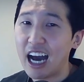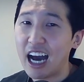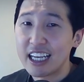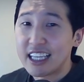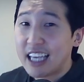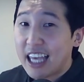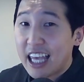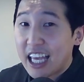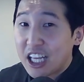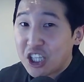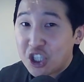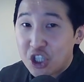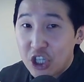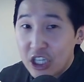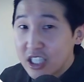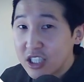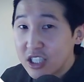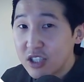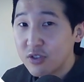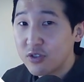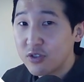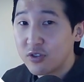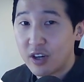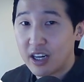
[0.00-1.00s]
can't
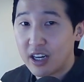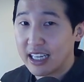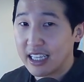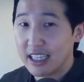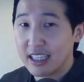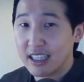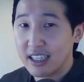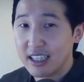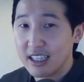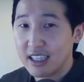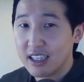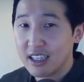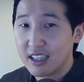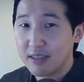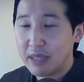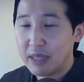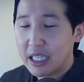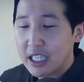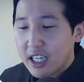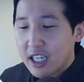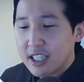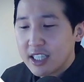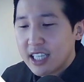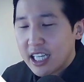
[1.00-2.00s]
justify it
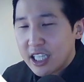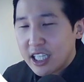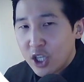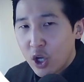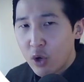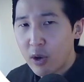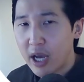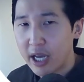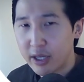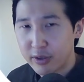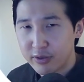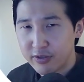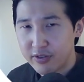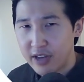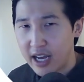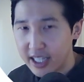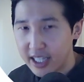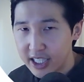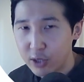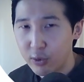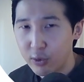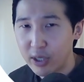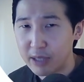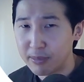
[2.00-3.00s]
because I know how to
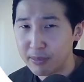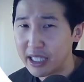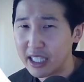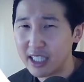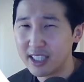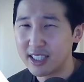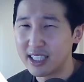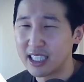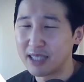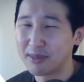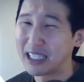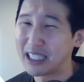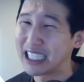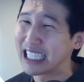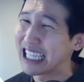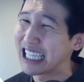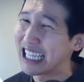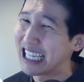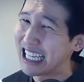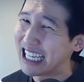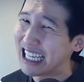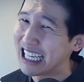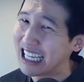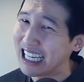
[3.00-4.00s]
evaluate a BDC. I'm like,
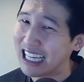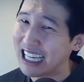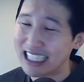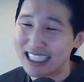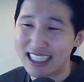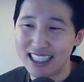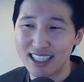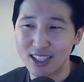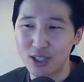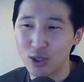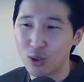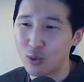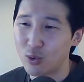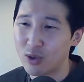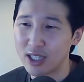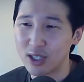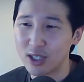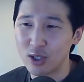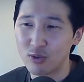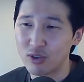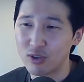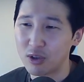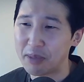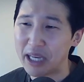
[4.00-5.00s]
I just don't want to
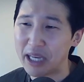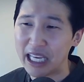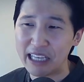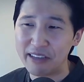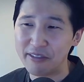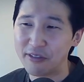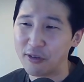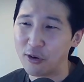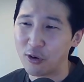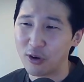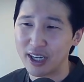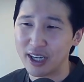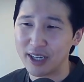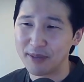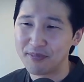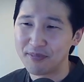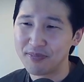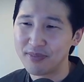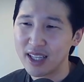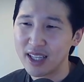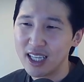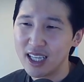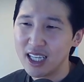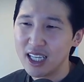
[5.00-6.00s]
overpay for it.
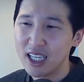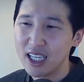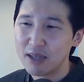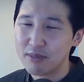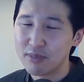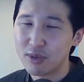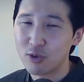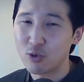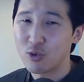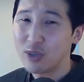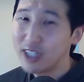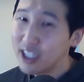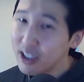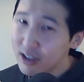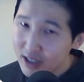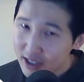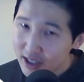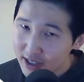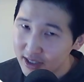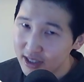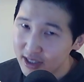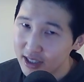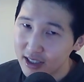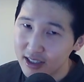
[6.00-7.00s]
But
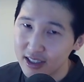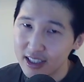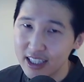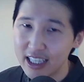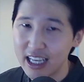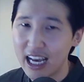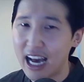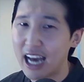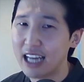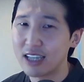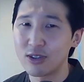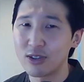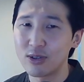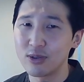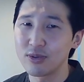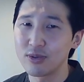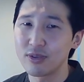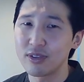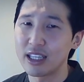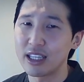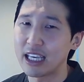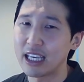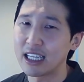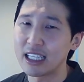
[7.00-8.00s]
realistically, I don't
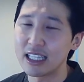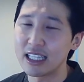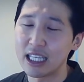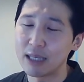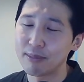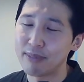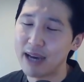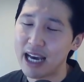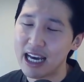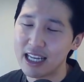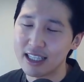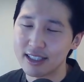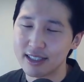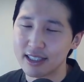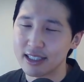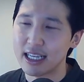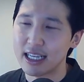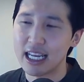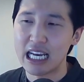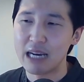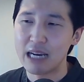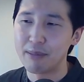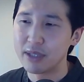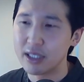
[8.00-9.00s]
think anything bad is going to
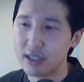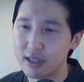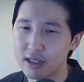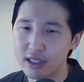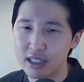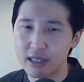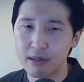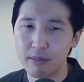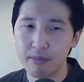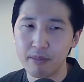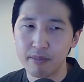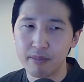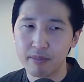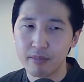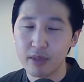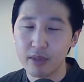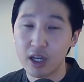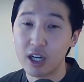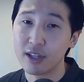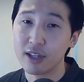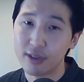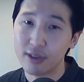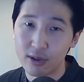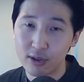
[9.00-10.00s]
happen to them
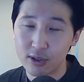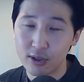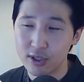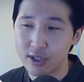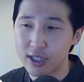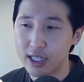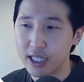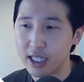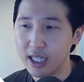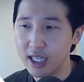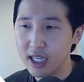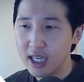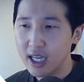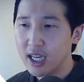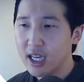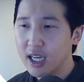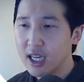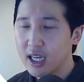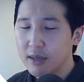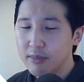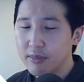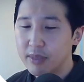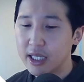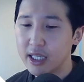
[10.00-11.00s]
on Thursday,
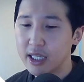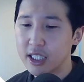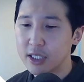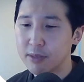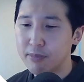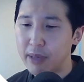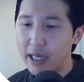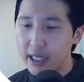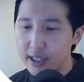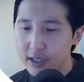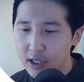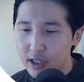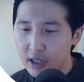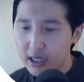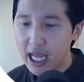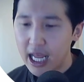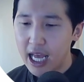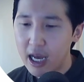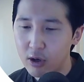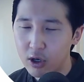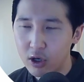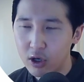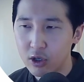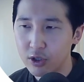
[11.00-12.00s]
because based on
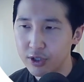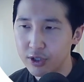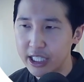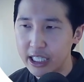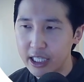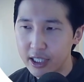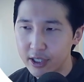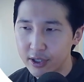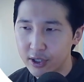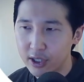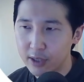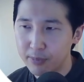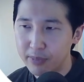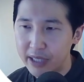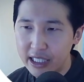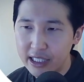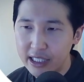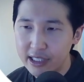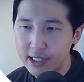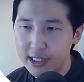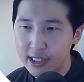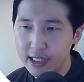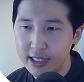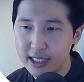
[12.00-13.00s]
how all the other
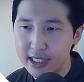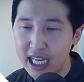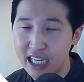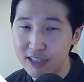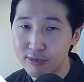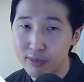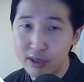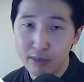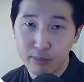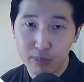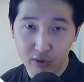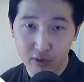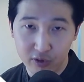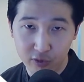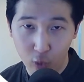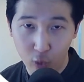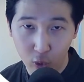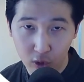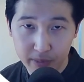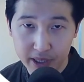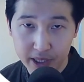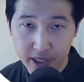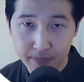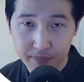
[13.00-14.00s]
BDCs have been
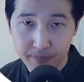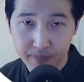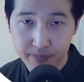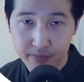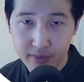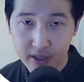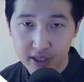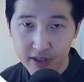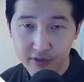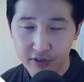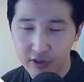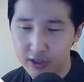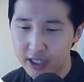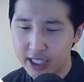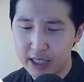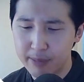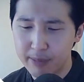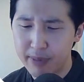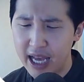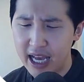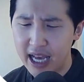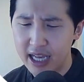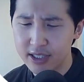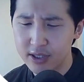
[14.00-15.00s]
performing for like the
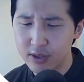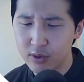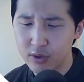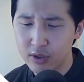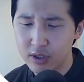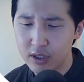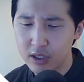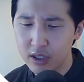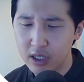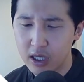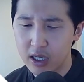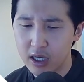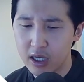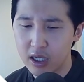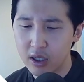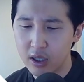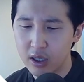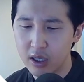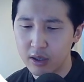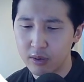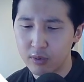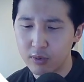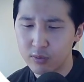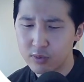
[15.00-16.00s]
past
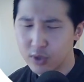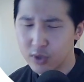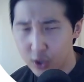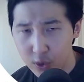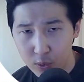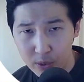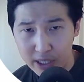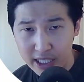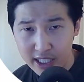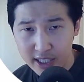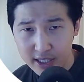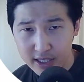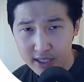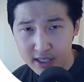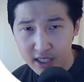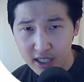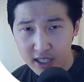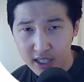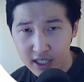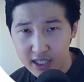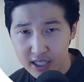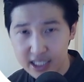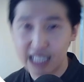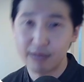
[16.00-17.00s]
2 weeks,
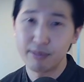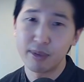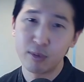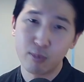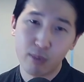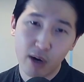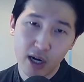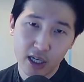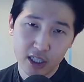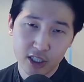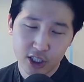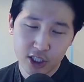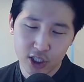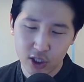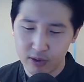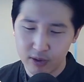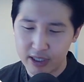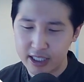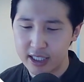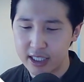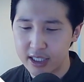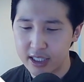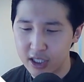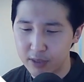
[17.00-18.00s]
because I've been
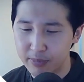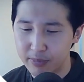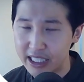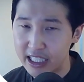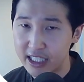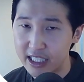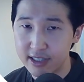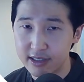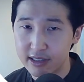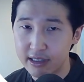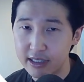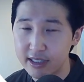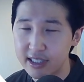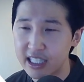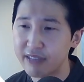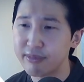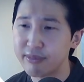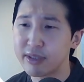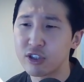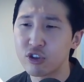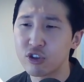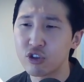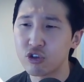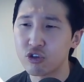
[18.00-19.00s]
monitoring the other BDCs, they've
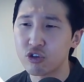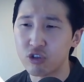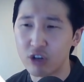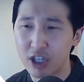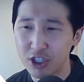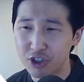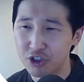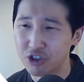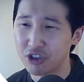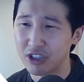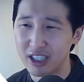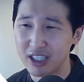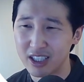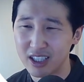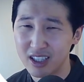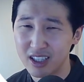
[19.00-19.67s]
been crushing.